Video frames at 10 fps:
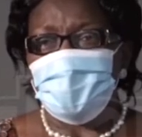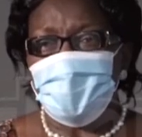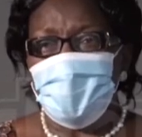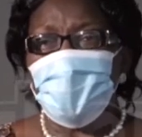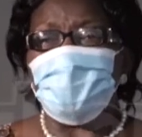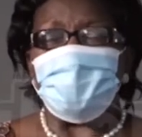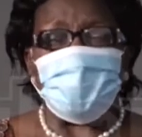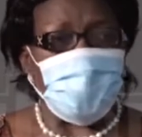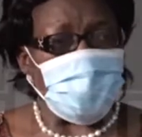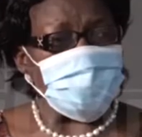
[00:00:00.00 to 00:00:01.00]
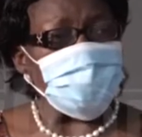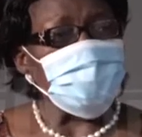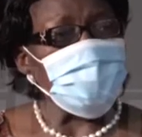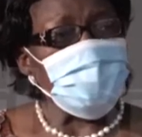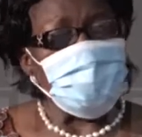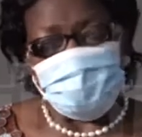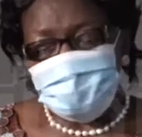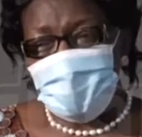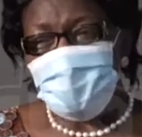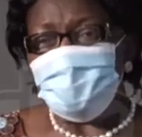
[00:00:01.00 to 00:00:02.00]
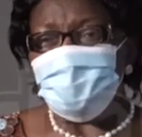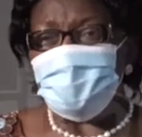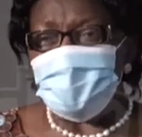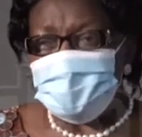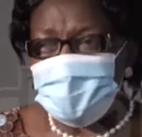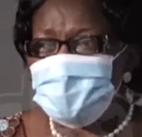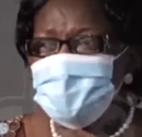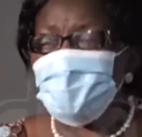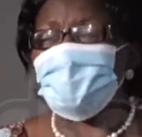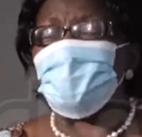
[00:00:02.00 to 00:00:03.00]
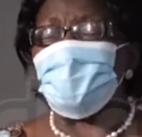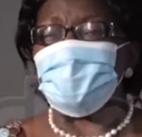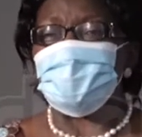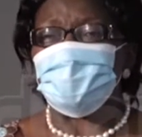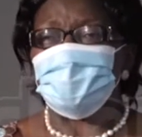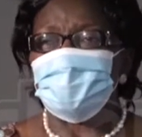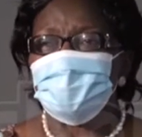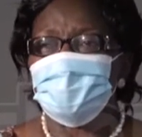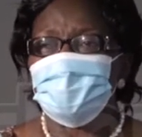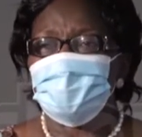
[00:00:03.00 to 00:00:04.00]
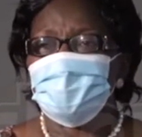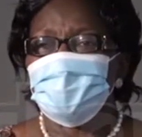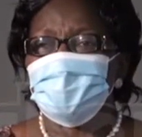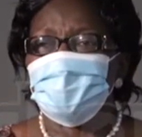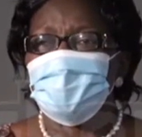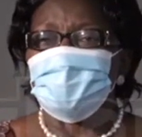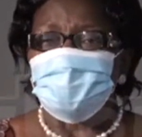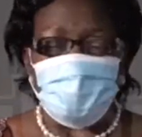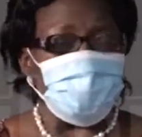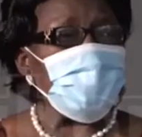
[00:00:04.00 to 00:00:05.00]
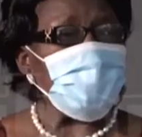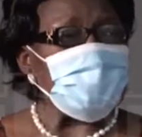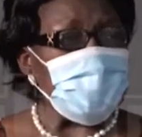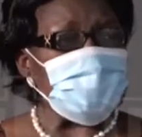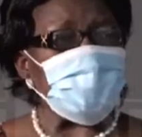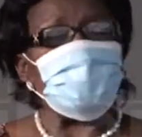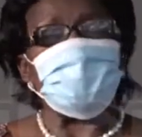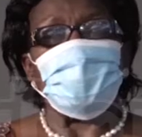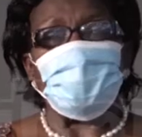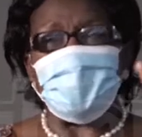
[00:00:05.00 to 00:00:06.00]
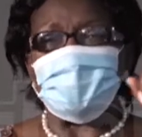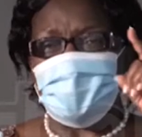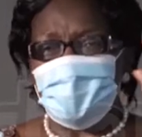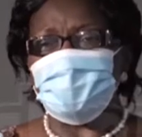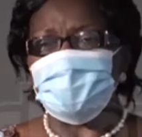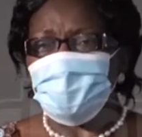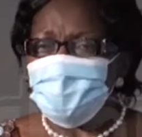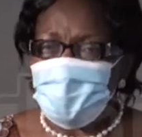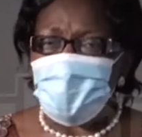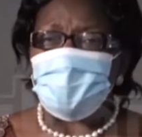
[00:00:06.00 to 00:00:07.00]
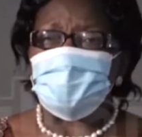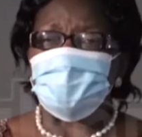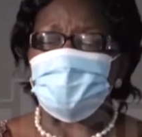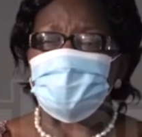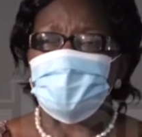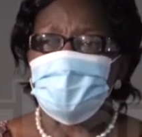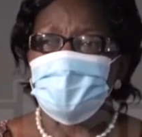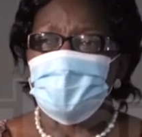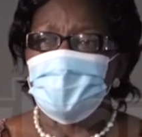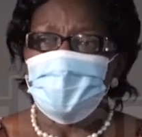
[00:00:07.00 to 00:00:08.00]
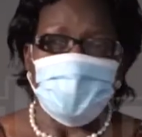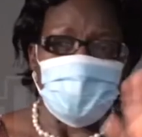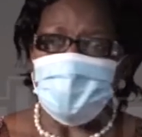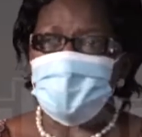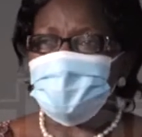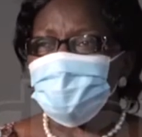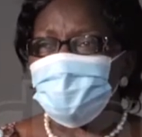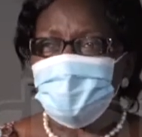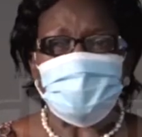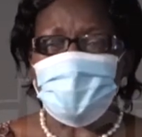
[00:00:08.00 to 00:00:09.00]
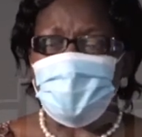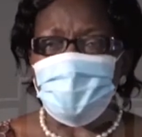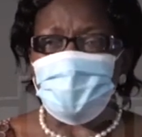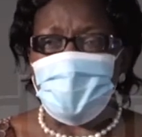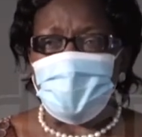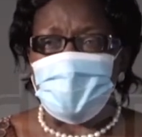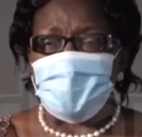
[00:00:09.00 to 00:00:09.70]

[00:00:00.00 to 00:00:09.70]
I have had to stand between the state and the population. For me, I'm guided what are the interests of the population. That's, that's how I do my work.